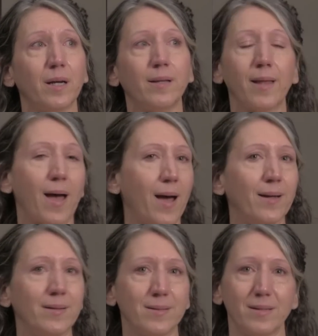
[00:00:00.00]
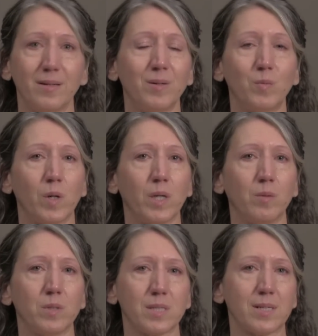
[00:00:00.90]
in the end, when he
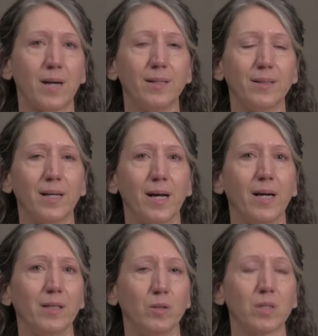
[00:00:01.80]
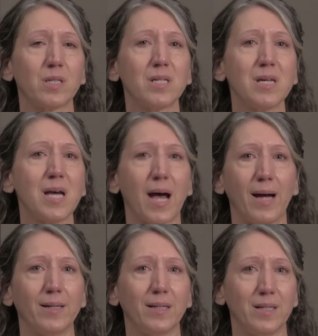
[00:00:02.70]
was done and I looked
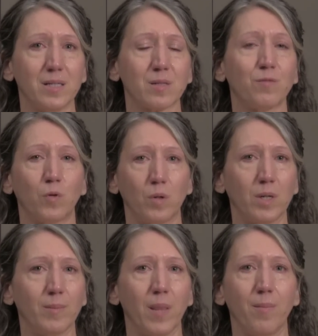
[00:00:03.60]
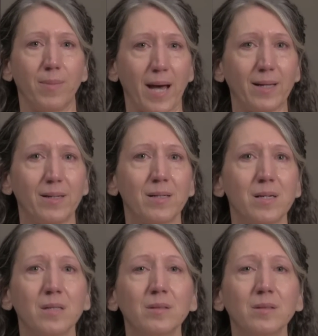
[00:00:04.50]
at his form on the bed,